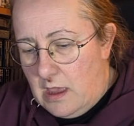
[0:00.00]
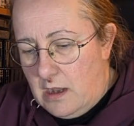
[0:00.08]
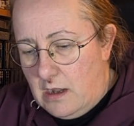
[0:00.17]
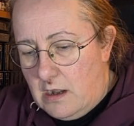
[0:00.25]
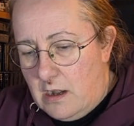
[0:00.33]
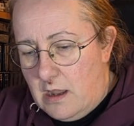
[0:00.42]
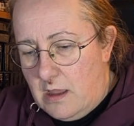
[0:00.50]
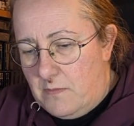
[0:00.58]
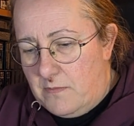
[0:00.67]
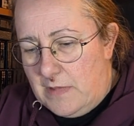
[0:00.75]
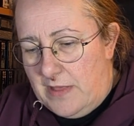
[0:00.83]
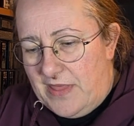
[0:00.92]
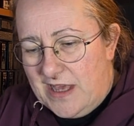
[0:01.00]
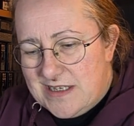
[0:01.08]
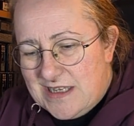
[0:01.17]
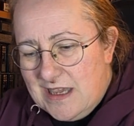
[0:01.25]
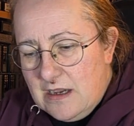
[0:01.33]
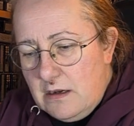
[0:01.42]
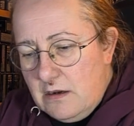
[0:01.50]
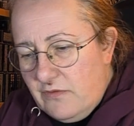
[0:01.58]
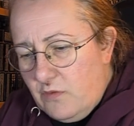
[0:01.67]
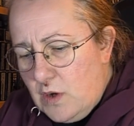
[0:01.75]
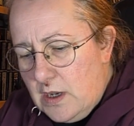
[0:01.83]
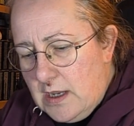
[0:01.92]
and that's
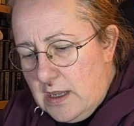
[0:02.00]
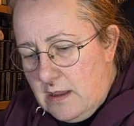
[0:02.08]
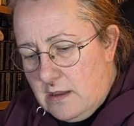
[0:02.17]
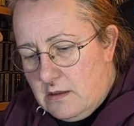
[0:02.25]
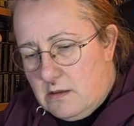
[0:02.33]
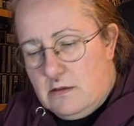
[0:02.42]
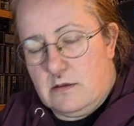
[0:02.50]
kind of why